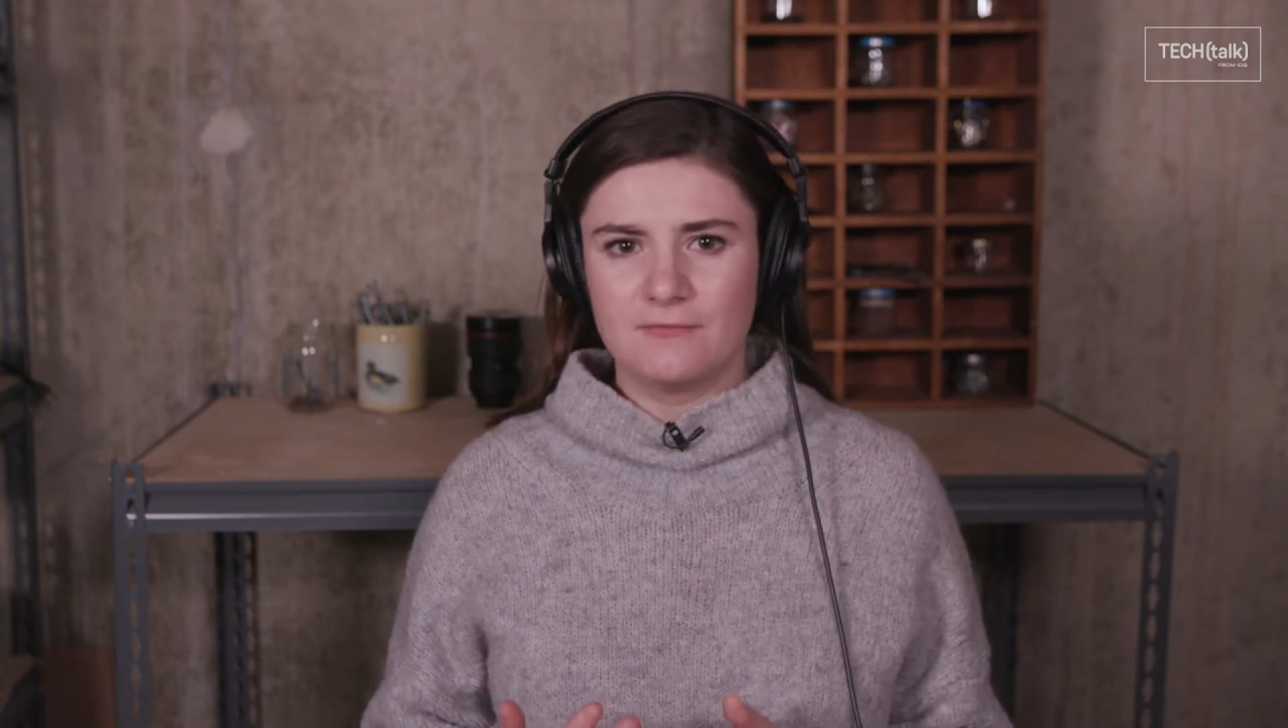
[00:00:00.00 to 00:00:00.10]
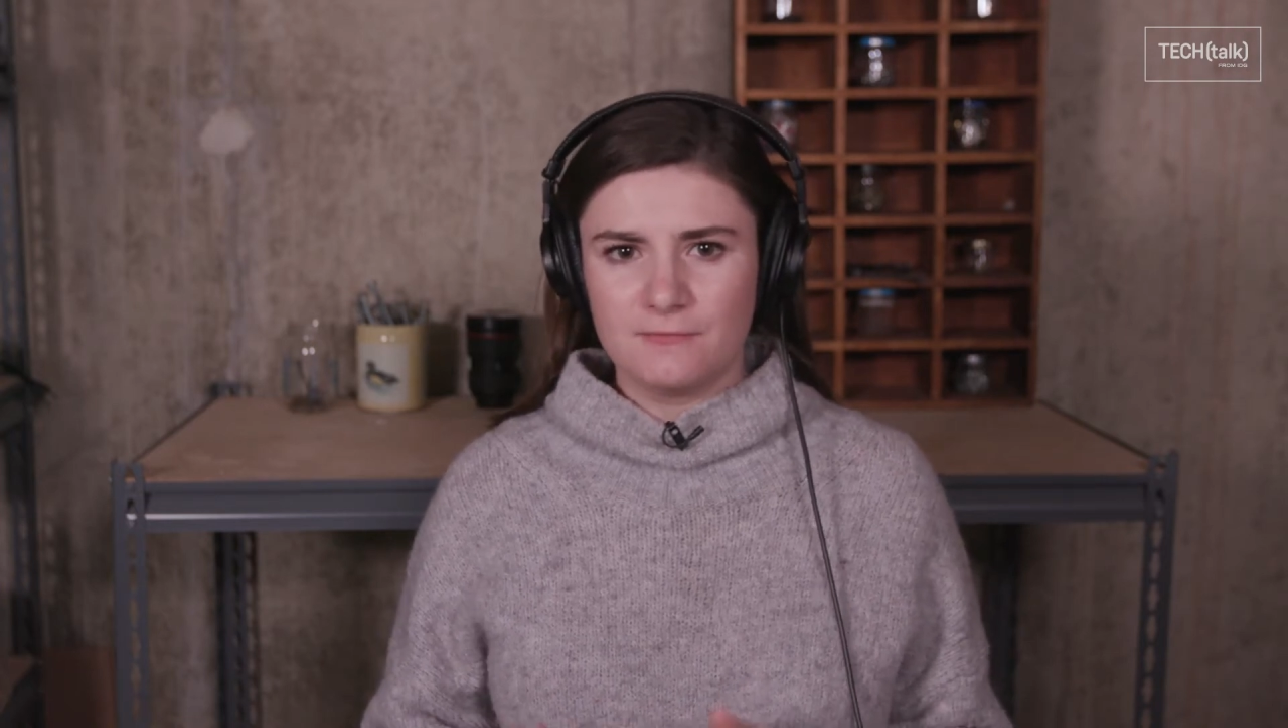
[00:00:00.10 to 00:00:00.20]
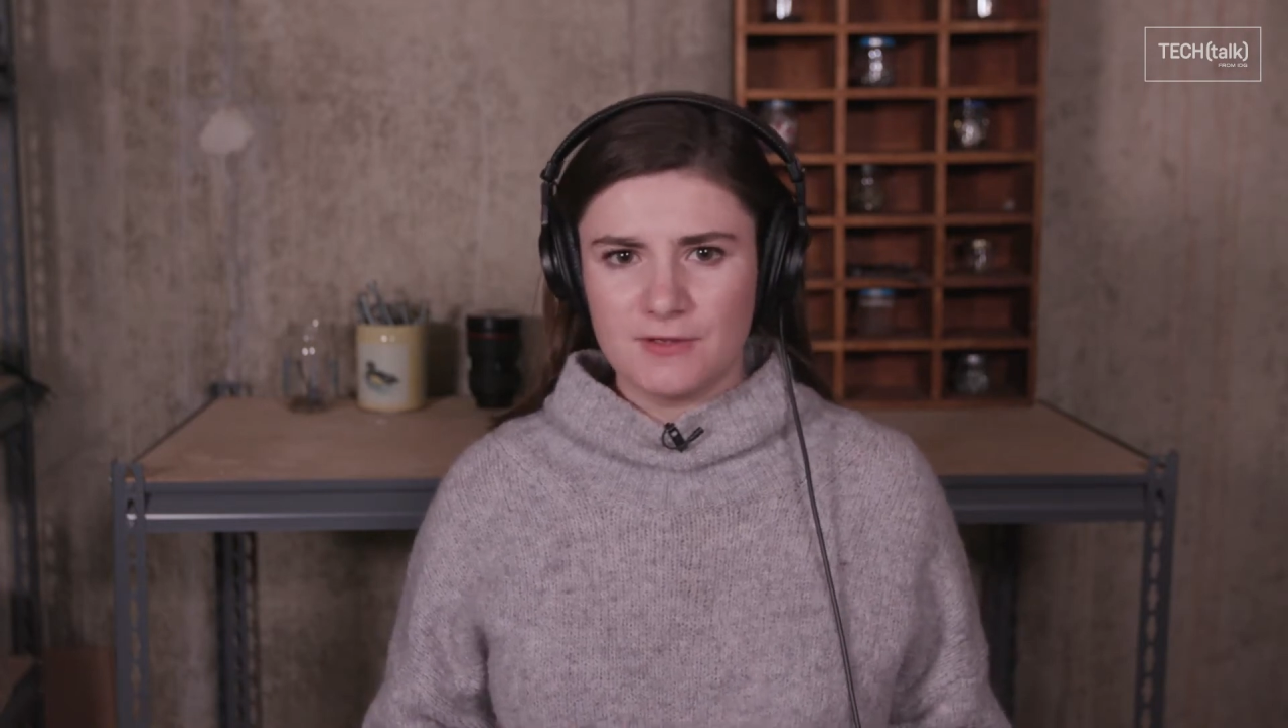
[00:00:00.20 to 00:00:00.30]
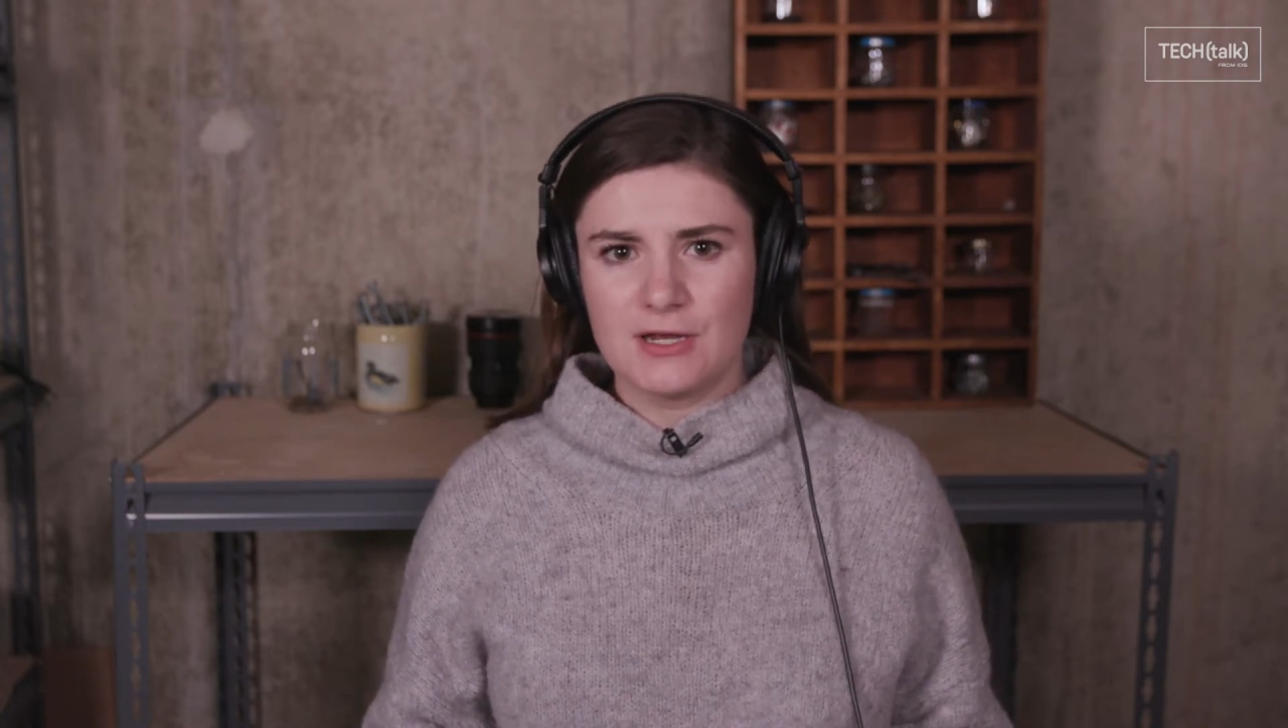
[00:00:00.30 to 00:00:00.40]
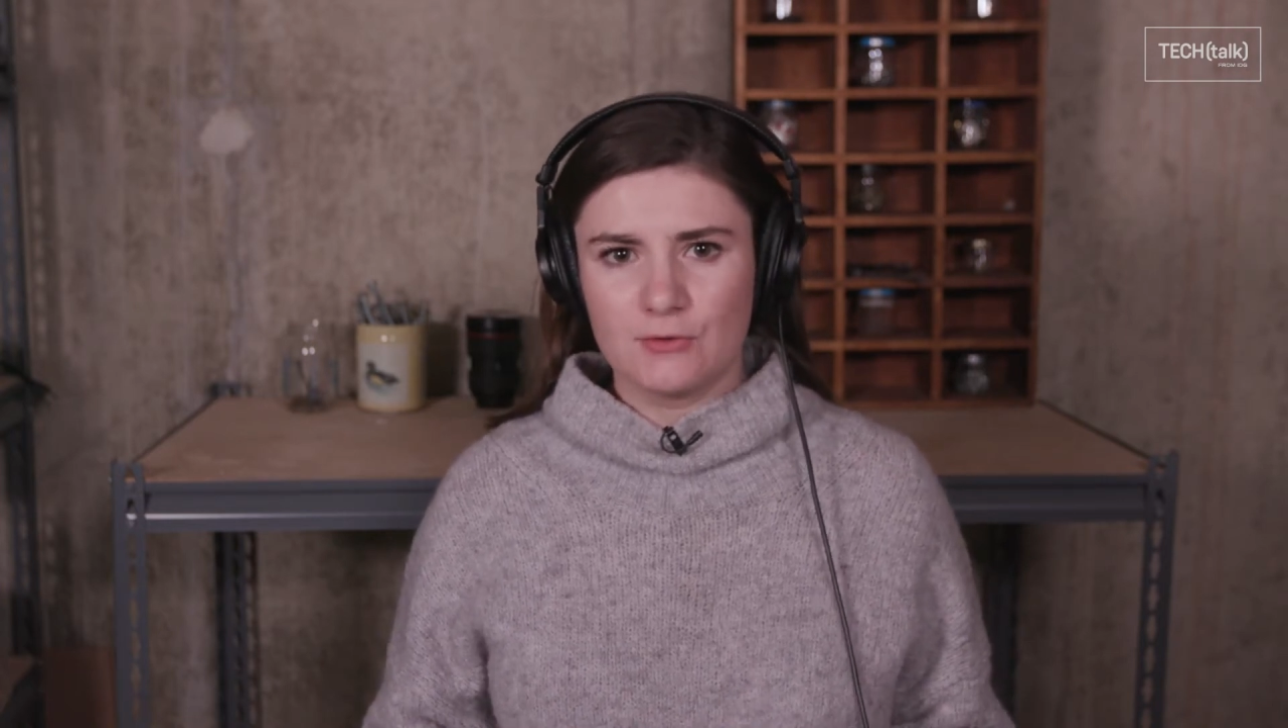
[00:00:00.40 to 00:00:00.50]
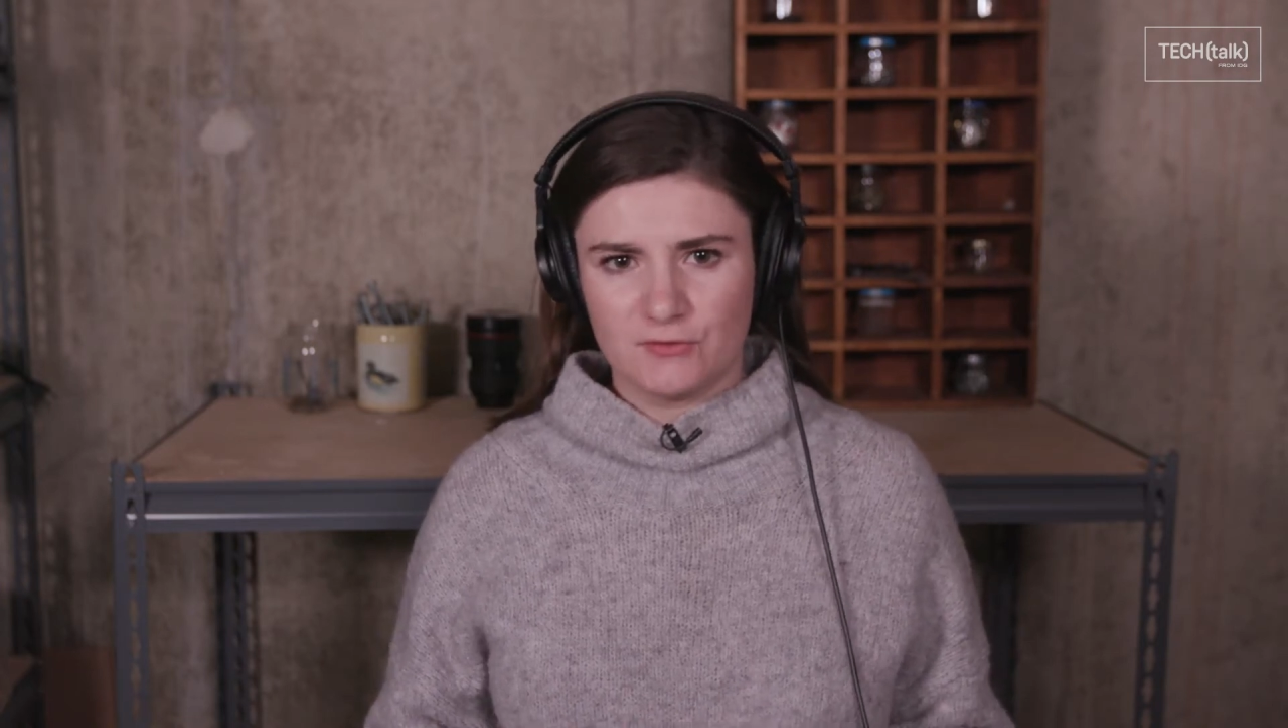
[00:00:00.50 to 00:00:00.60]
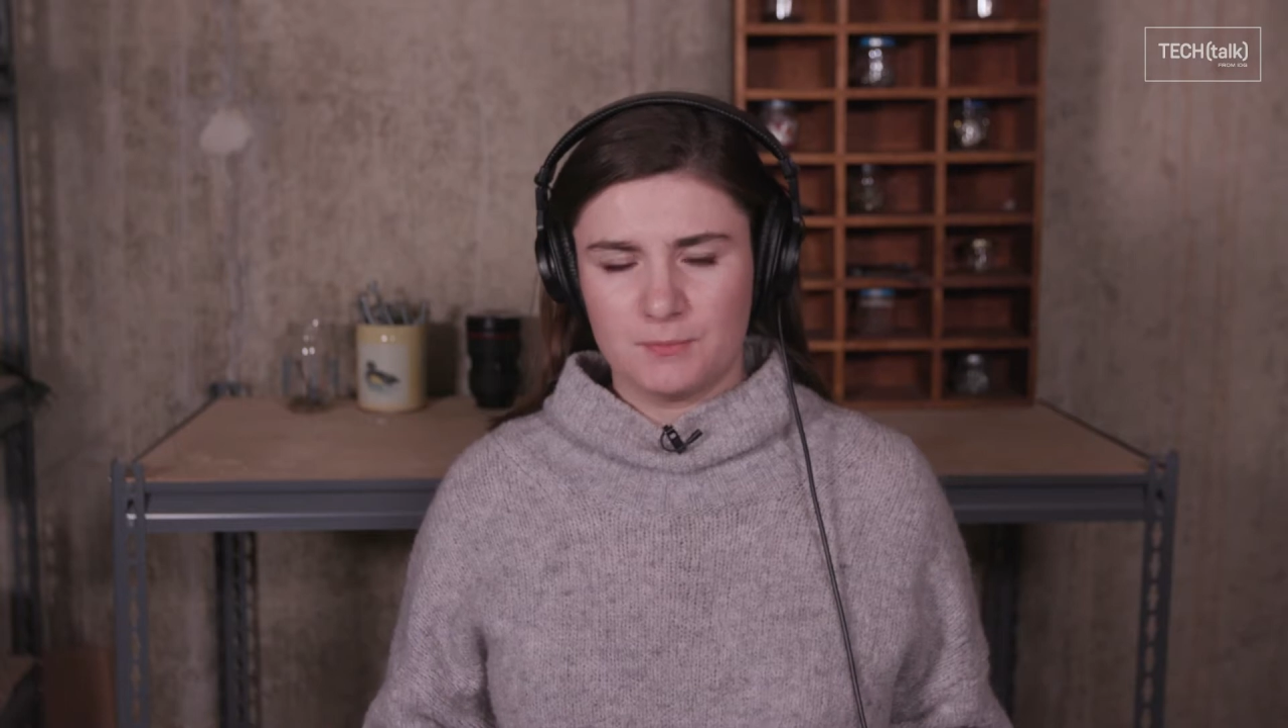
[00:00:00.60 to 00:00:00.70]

video